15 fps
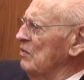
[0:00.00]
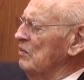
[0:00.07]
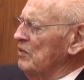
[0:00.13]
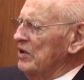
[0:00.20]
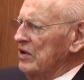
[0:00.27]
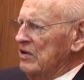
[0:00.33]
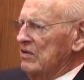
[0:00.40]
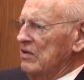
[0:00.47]

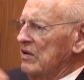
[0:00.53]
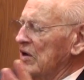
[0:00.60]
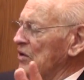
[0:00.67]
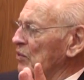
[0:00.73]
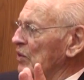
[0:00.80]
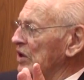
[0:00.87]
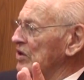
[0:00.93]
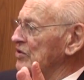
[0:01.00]
went their
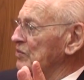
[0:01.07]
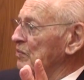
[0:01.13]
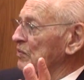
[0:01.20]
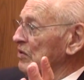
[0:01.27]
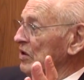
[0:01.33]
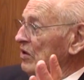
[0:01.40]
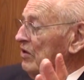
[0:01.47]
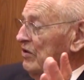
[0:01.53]
ways
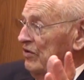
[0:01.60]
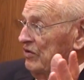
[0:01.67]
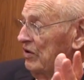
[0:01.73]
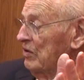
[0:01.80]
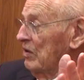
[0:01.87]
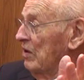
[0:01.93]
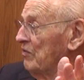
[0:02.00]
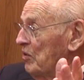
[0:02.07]
because they're
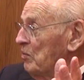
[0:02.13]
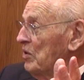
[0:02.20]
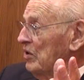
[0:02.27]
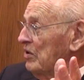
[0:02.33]
of the